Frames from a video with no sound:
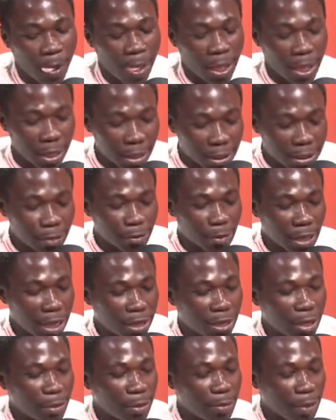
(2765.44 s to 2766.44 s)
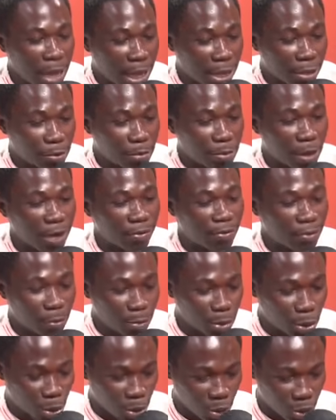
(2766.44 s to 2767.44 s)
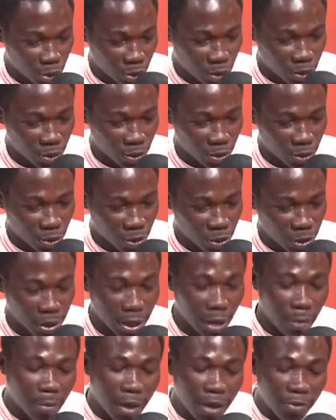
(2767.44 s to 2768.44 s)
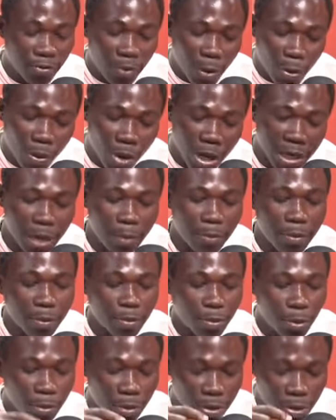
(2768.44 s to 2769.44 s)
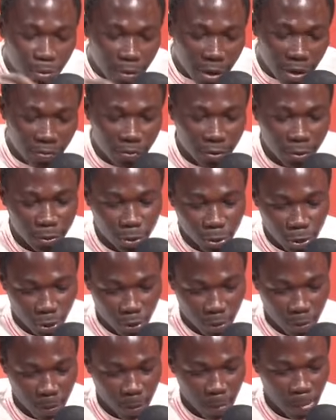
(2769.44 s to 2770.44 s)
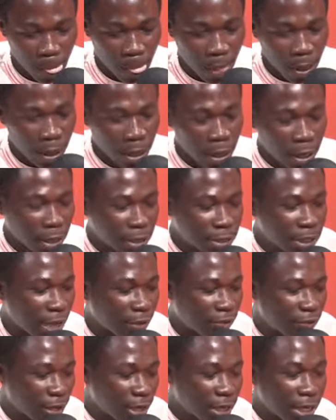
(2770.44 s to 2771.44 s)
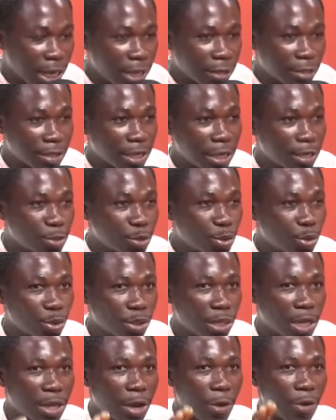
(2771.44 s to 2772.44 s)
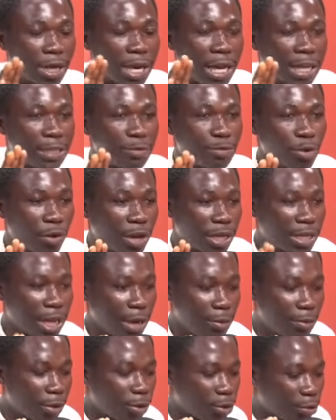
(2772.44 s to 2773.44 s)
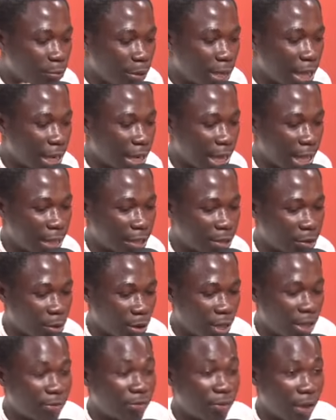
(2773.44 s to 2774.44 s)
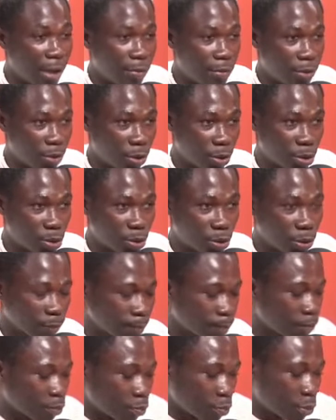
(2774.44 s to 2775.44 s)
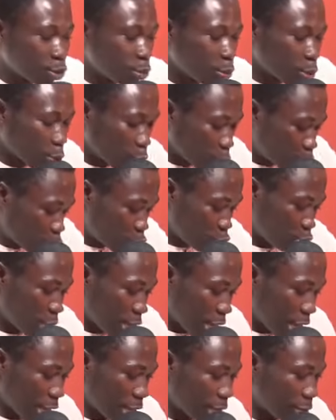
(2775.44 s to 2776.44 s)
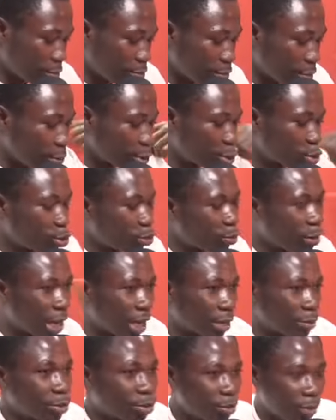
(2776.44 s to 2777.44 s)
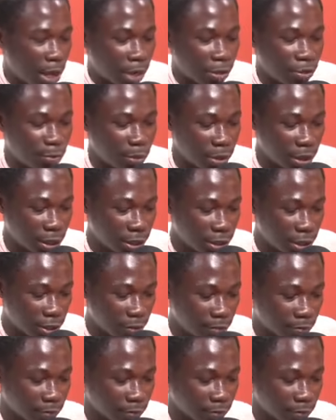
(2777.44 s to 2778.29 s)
In the end, I'm buying number form two. Then by form one, I'm be promoted by form two. If you feel like next school, your land boy, their mother will be alike, or your family also. Miss Miku school be a Mimi school bag, book back, could finish him.